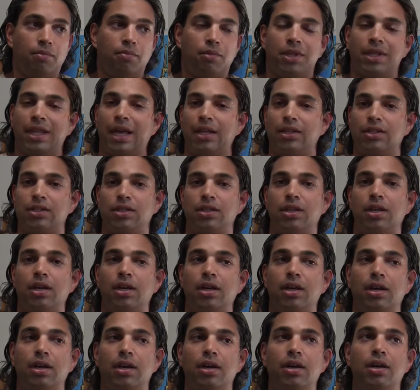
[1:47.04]
But that's
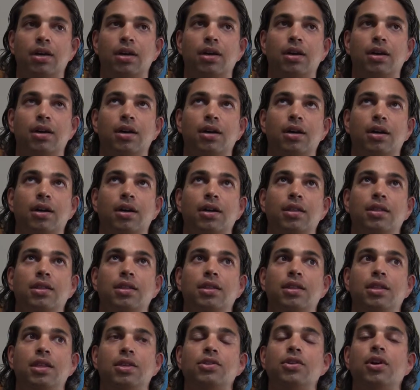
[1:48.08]

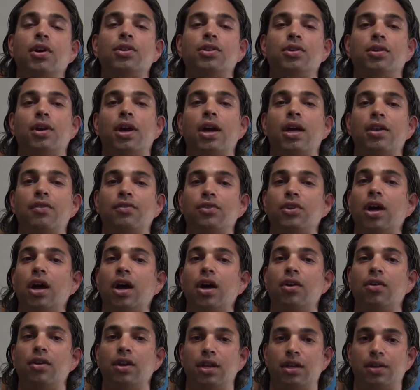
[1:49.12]
also kind of
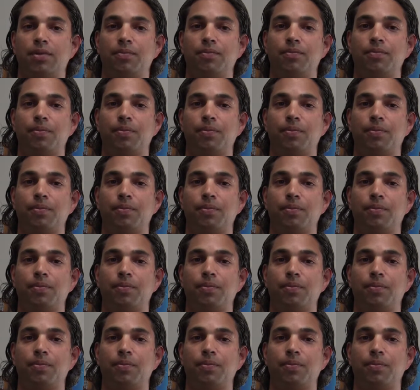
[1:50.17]
tiring.